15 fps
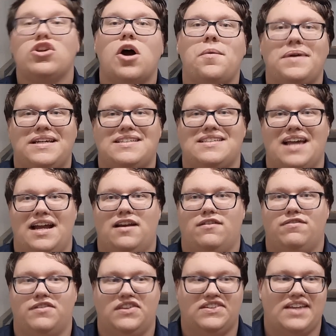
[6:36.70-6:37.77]
excited
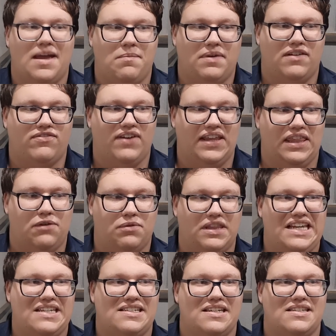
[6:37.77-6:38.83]
for this game when it finally
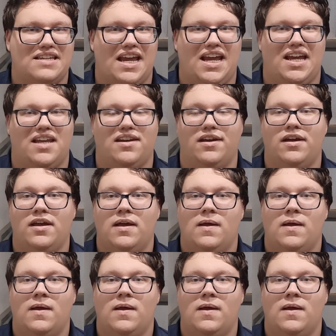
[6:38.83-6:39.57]
releases, and